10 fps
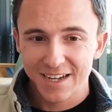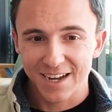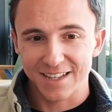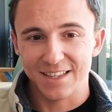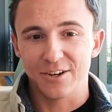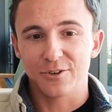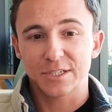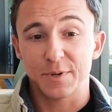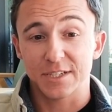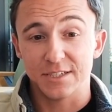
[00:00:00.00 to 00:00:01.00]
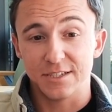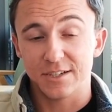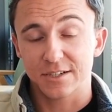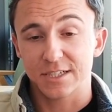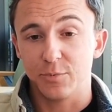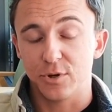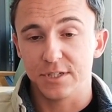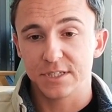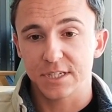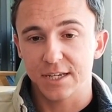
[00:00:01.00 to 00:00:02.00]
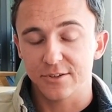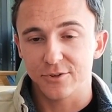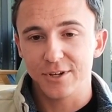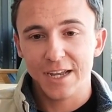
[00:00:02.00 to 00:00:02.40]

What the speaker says: and they're expected to duct tape all this together.